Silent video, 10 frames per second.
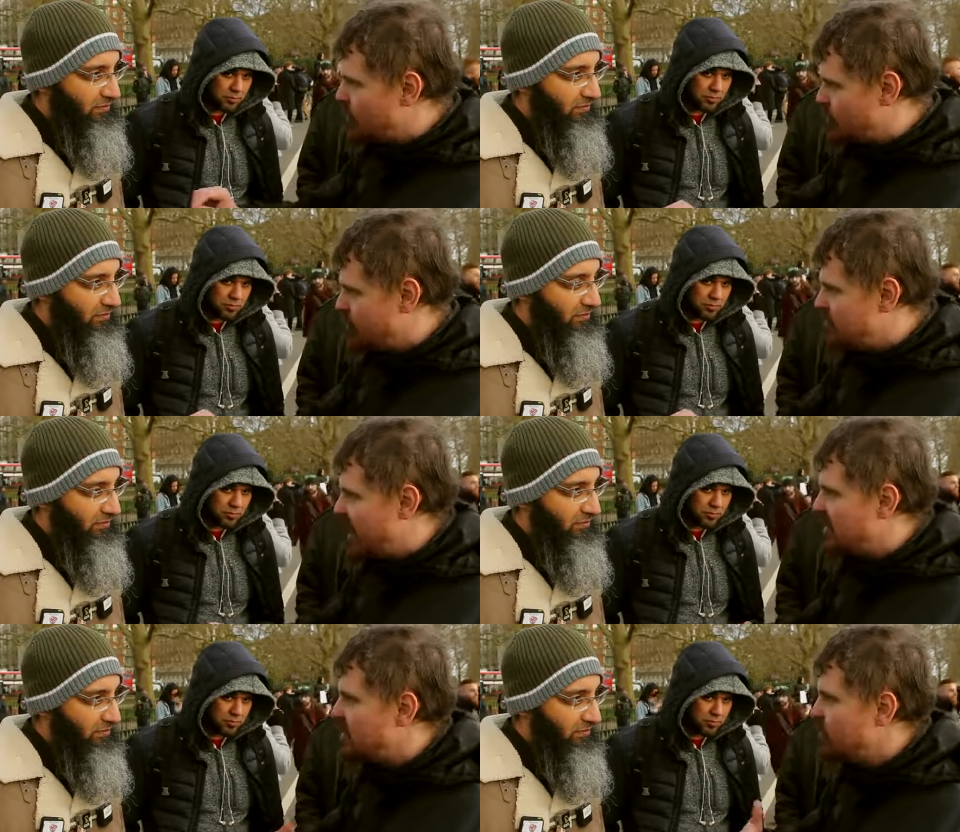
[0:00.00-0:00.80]
Speaker 1: a
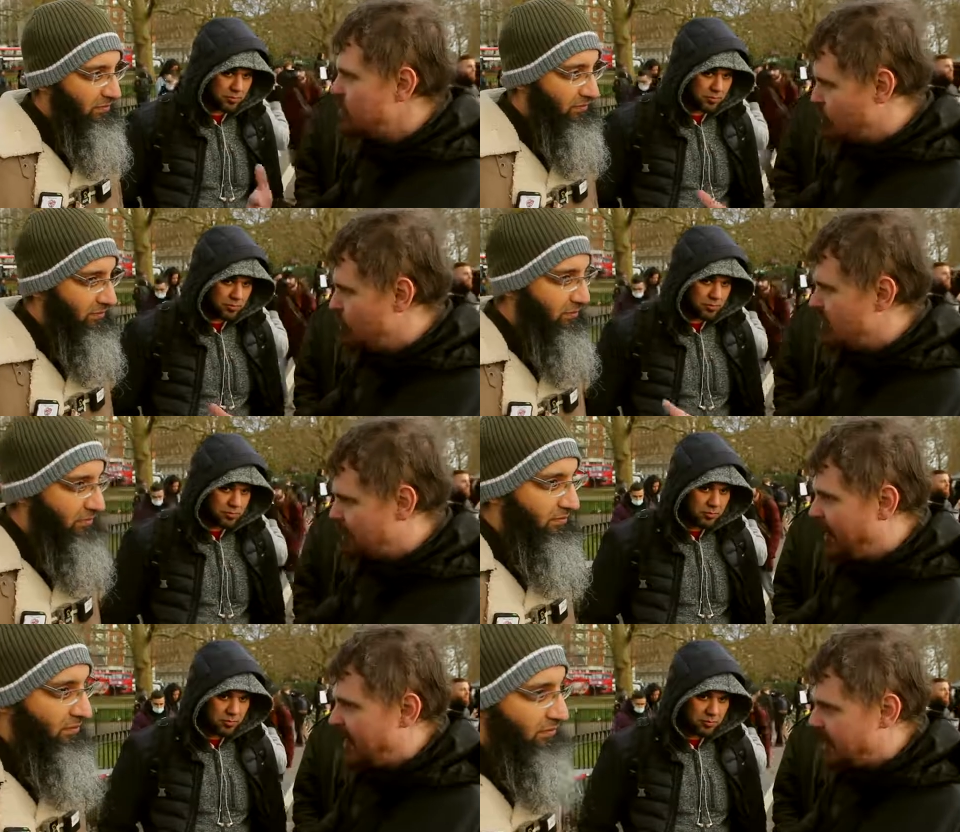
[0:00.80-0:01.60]
subject to
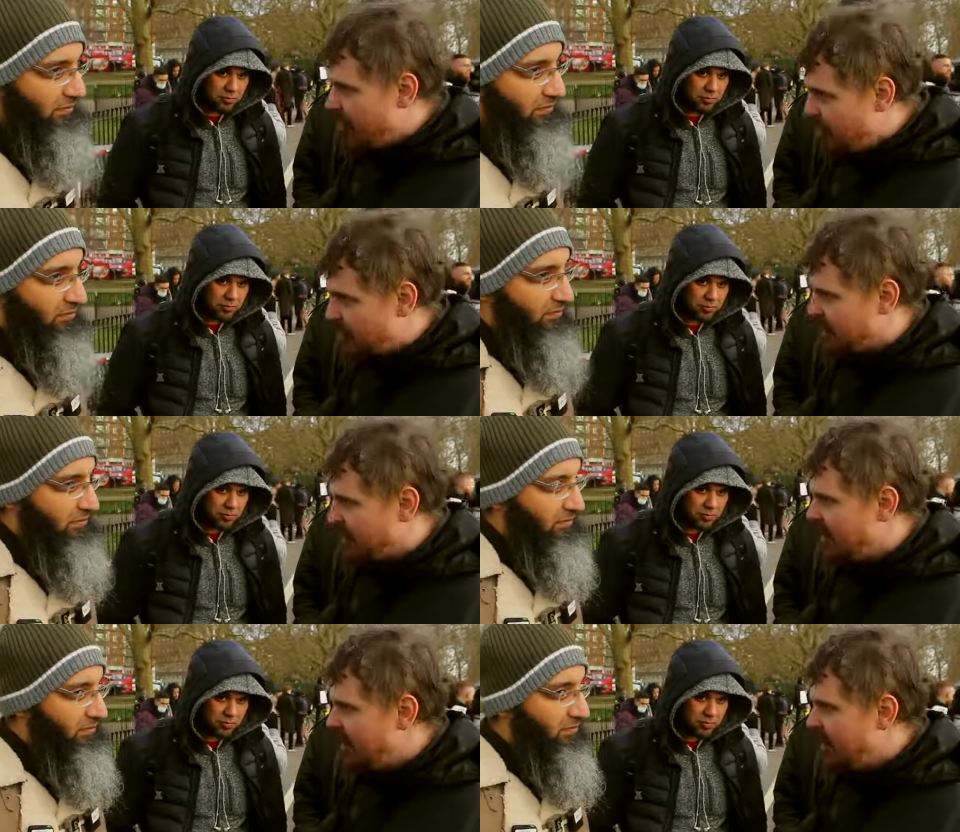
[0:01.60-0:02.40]
display His
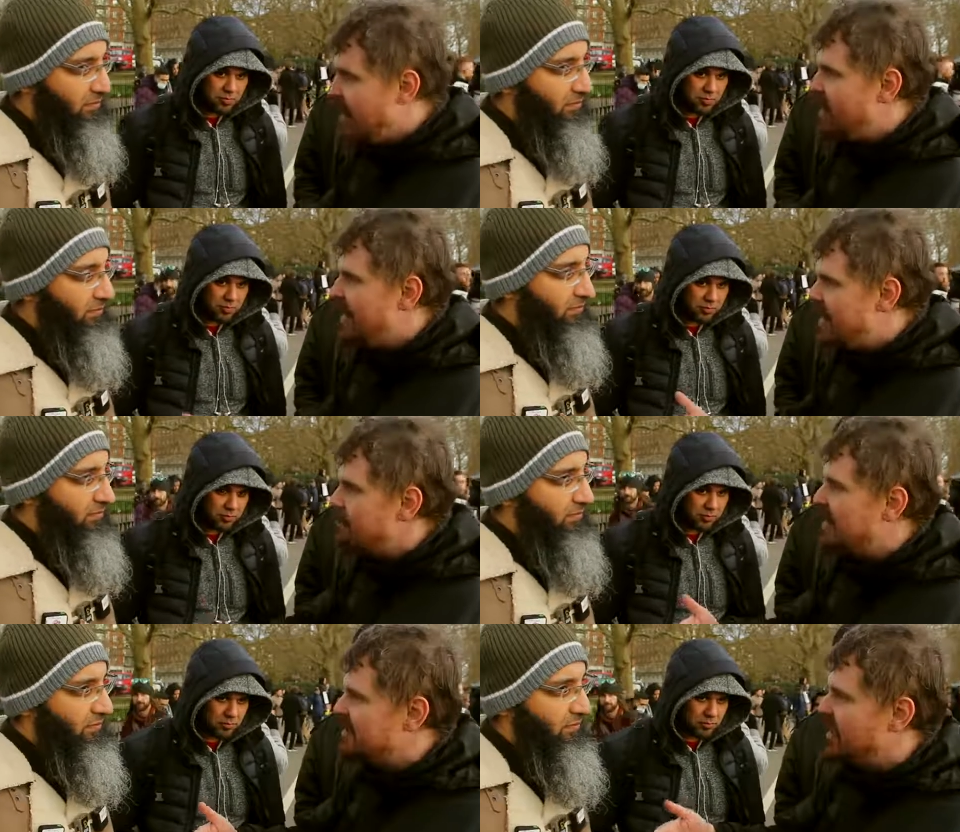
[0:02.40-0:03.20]
mercy, and
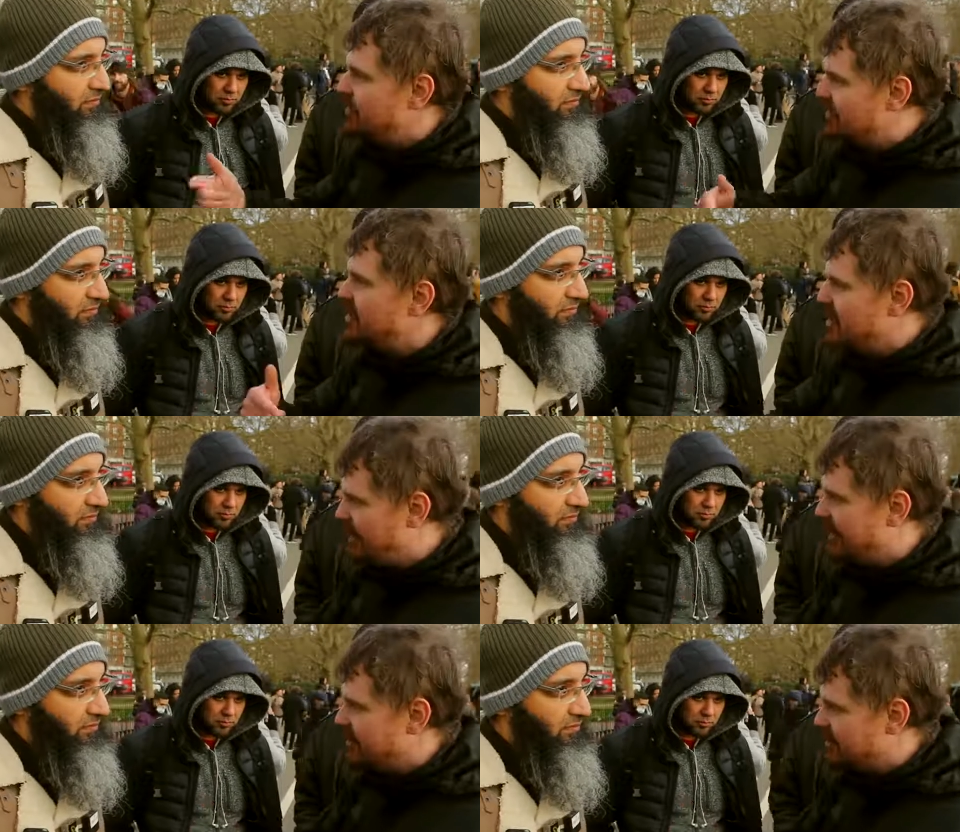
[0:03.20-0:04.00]
that means there is a
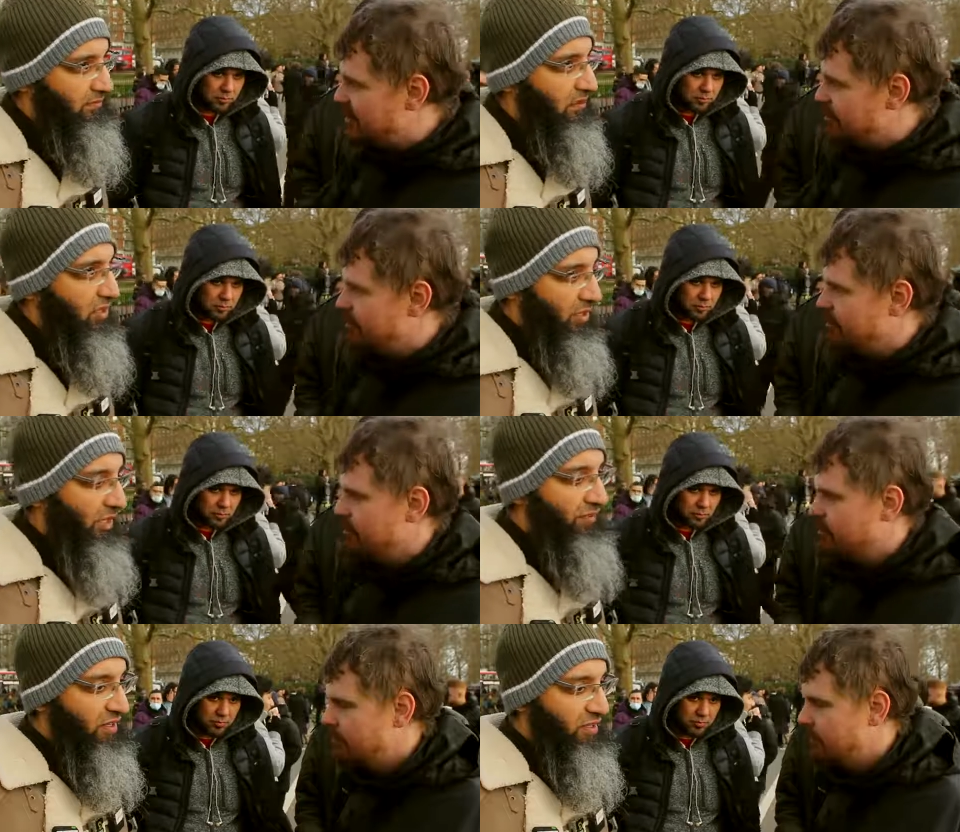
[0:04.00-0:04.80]
dependence.
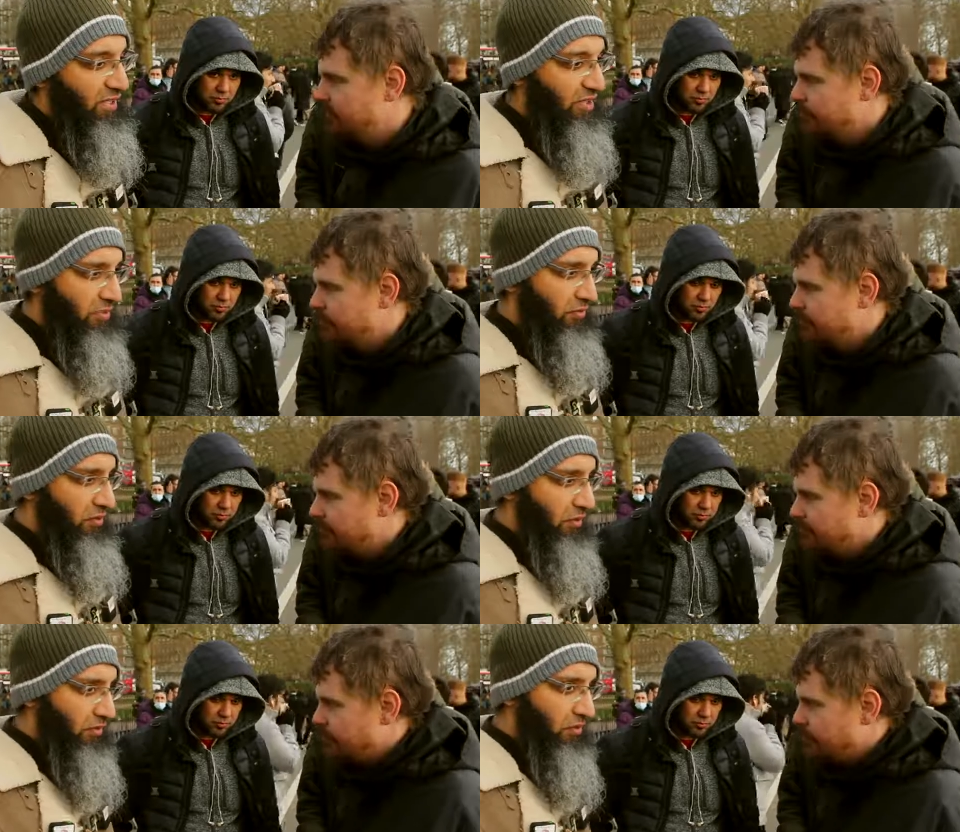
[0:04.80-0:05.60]
Speaker 2: Okay, first thing is
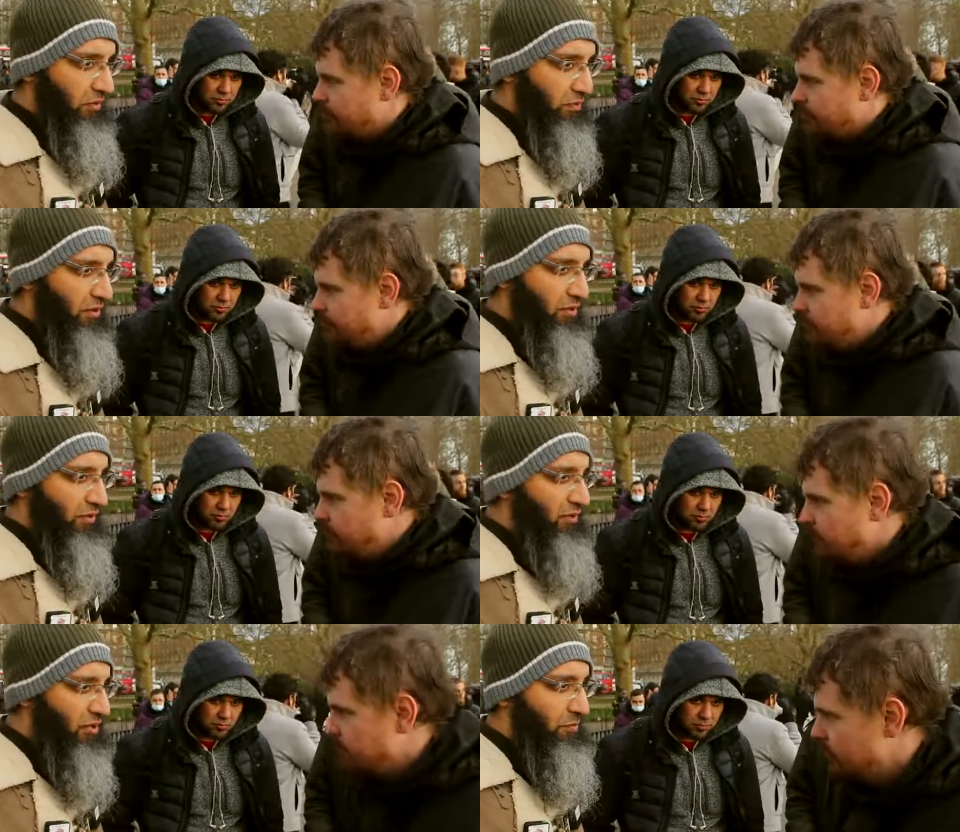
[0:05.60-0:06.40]
to, to rebuke
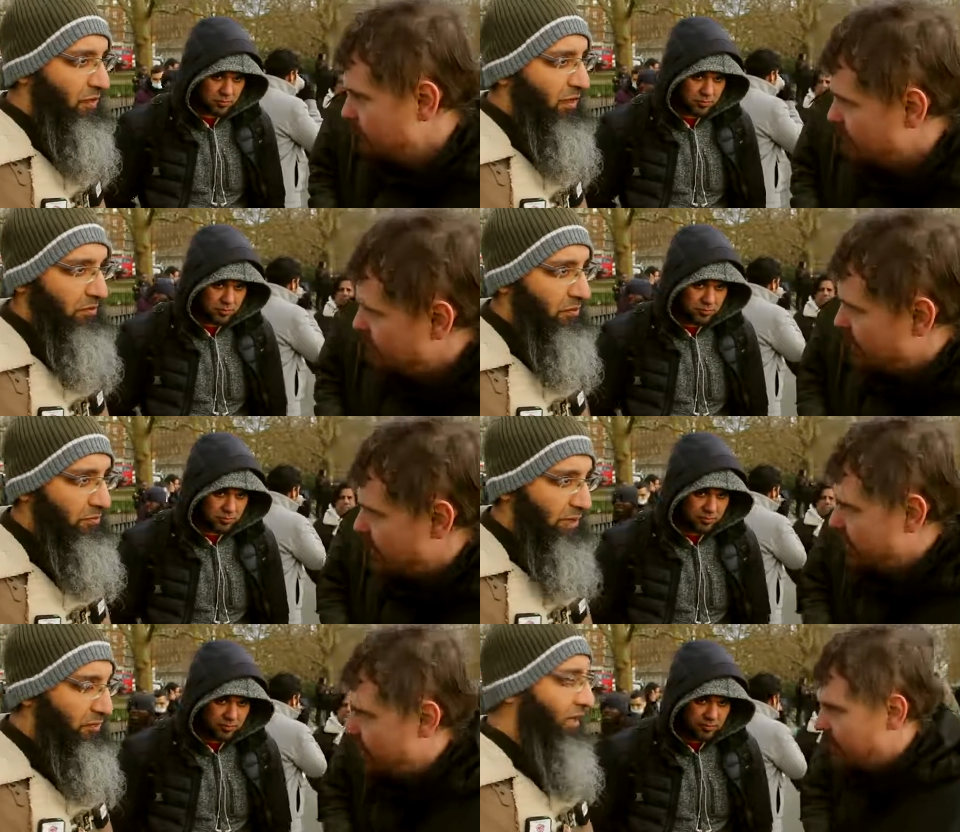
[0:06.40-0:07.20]
your first point.
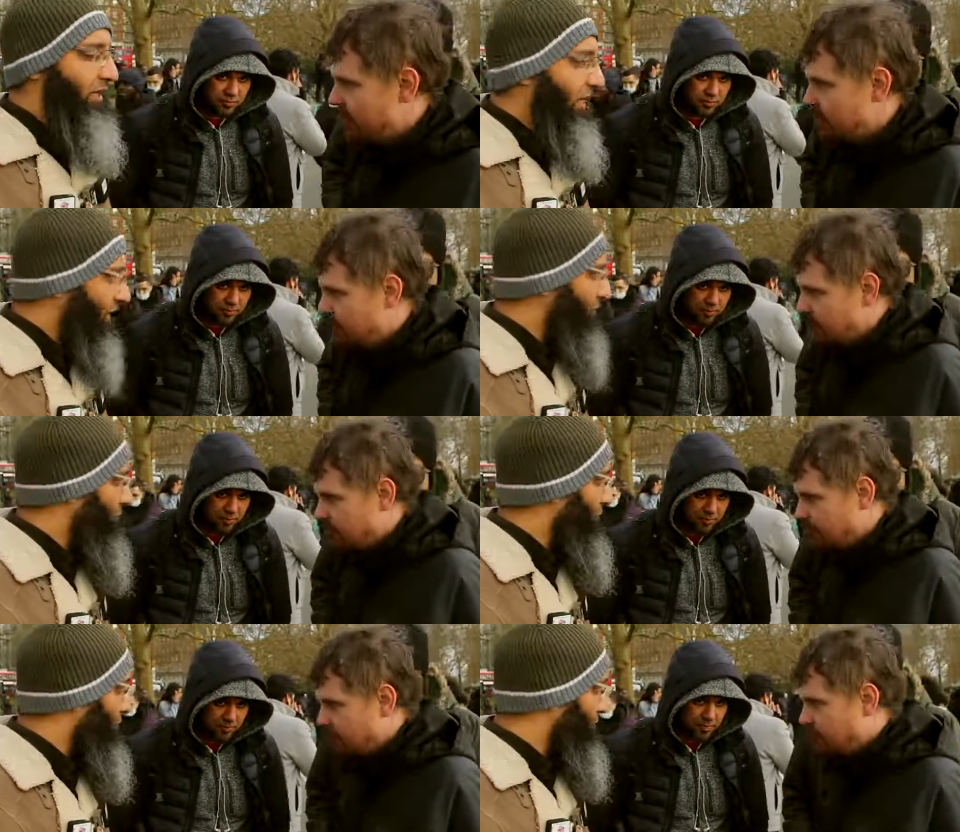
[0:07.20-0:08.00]
People aren't here
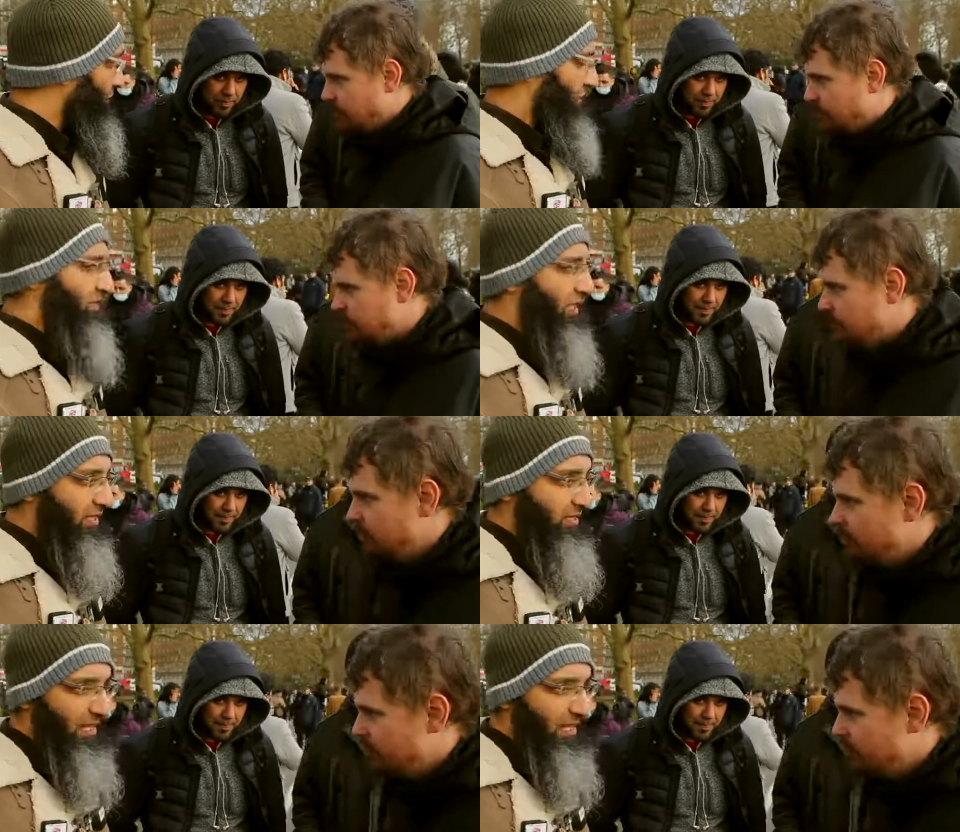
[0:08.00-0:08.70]
to criticize